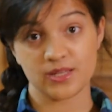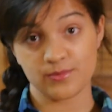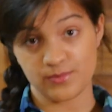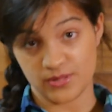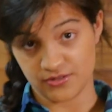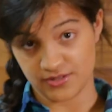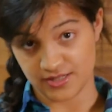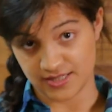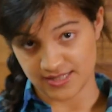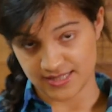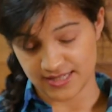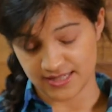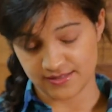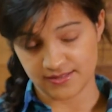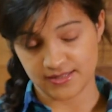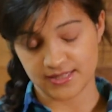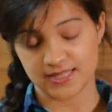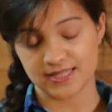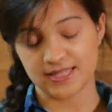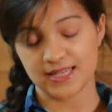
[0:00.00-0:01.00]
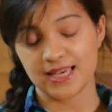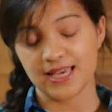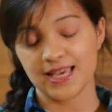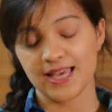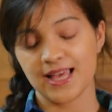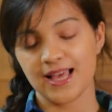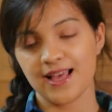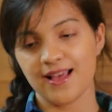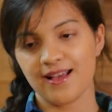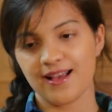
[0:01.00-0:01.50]
computing skills,
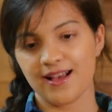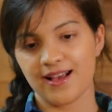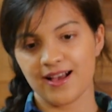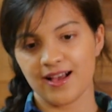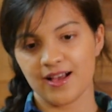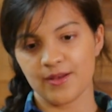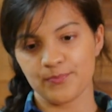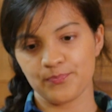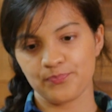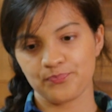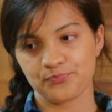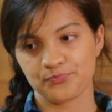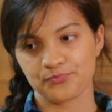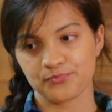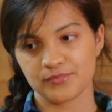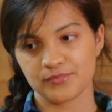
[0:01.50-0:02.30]
um,